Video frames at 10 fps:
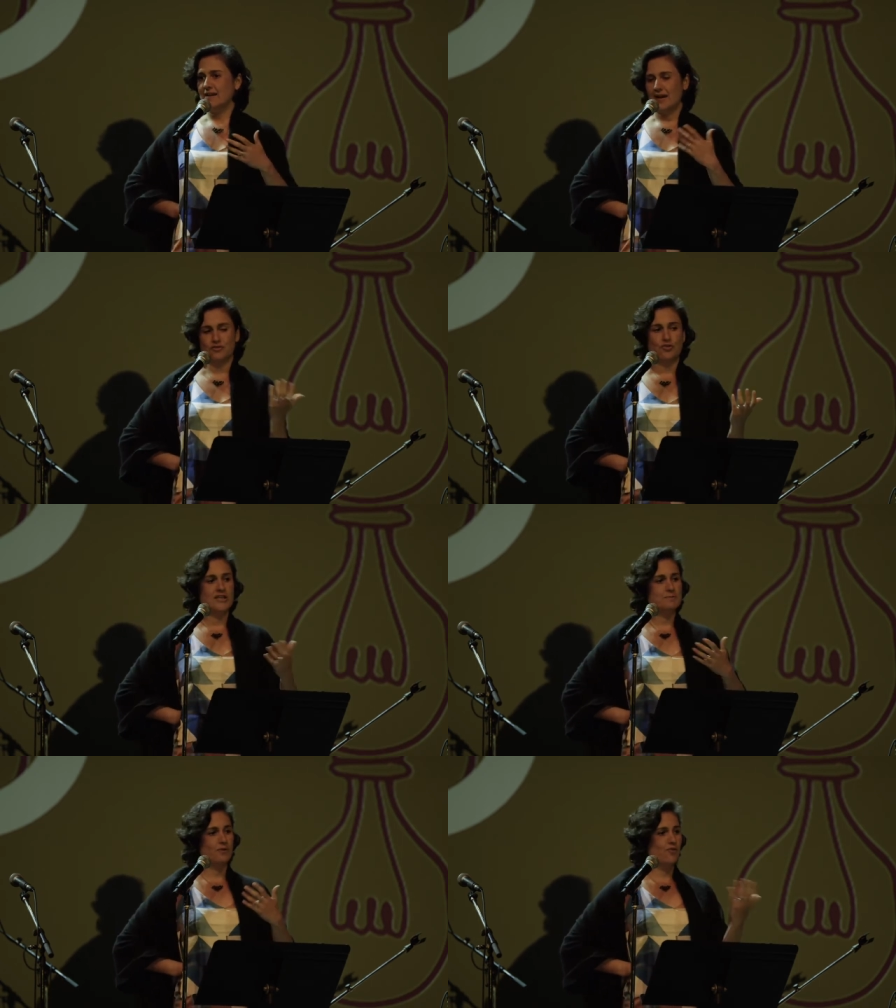
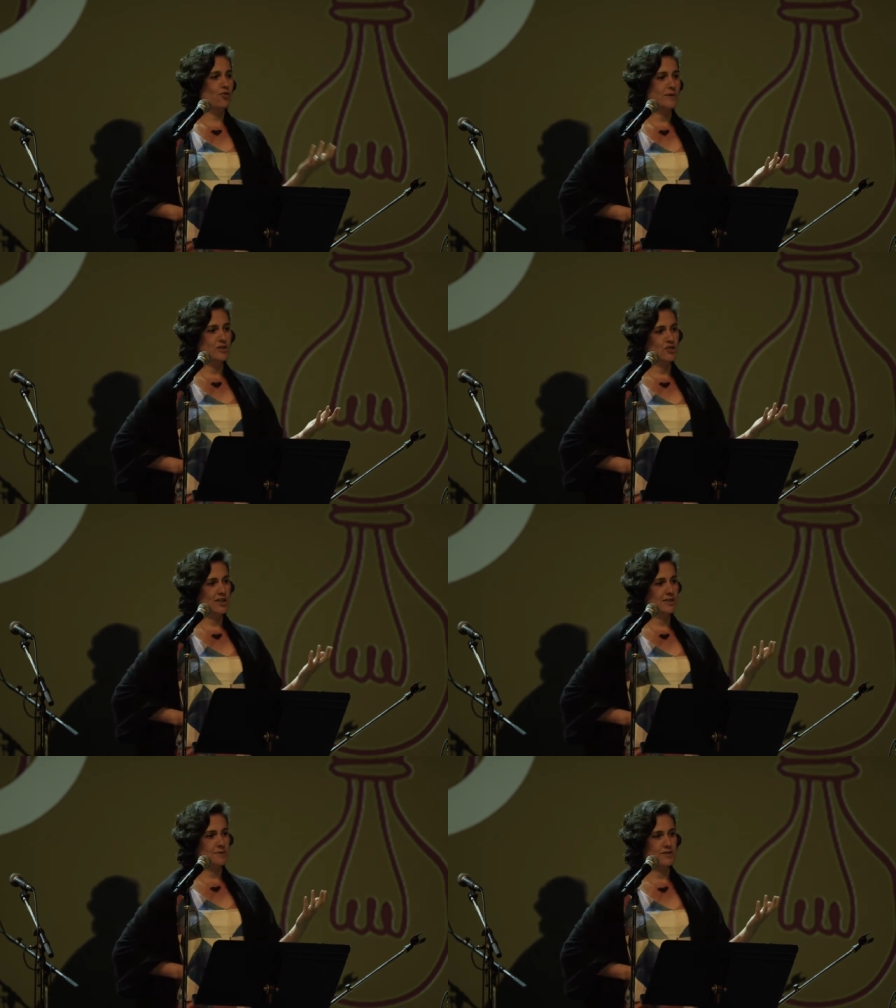countries performing
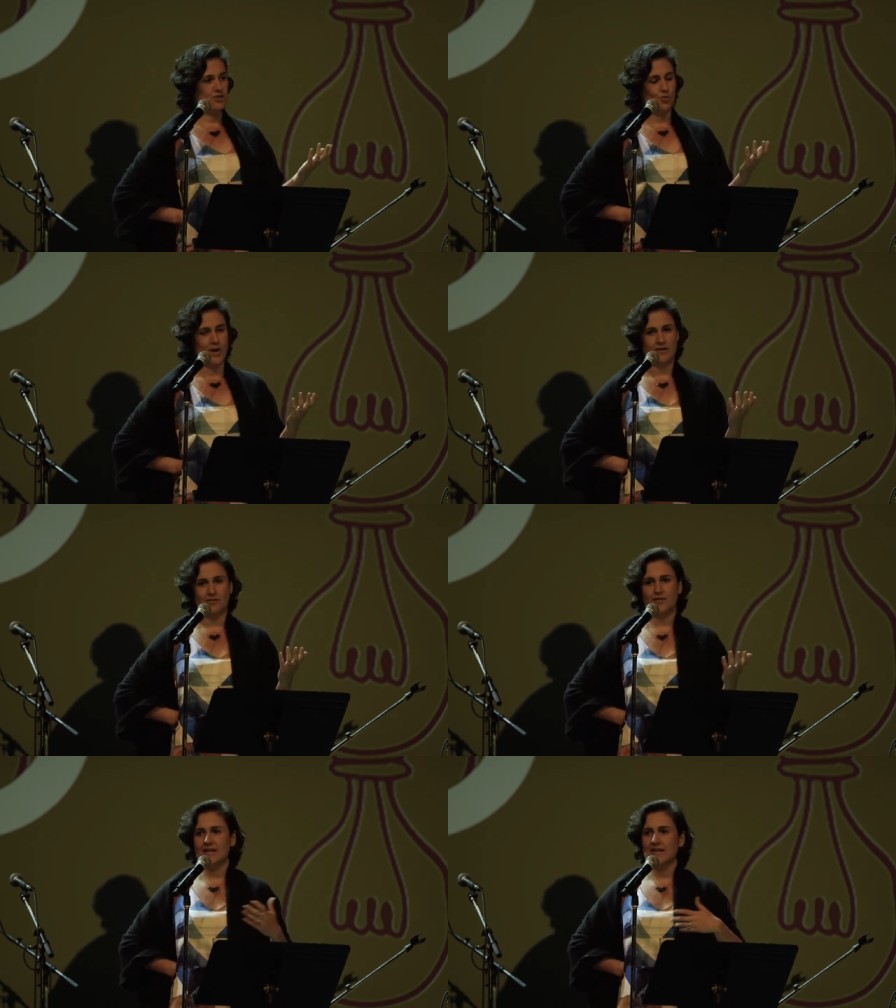Shakespeare so
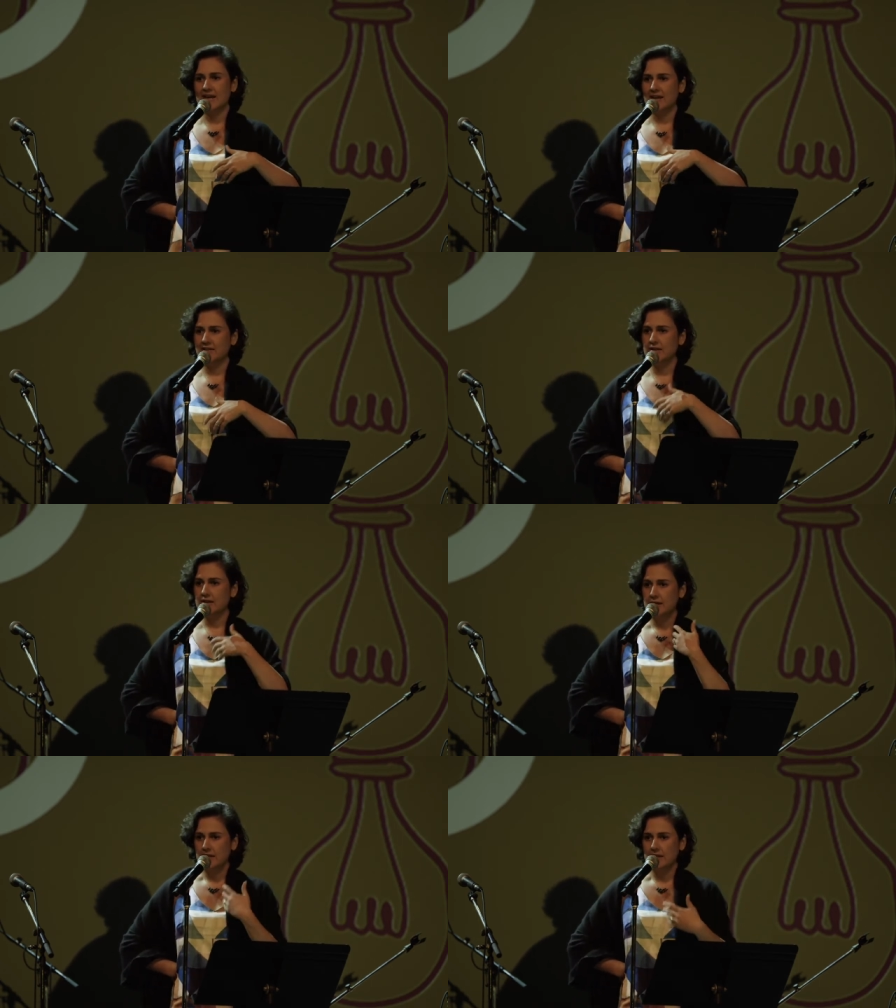wonderfully, and the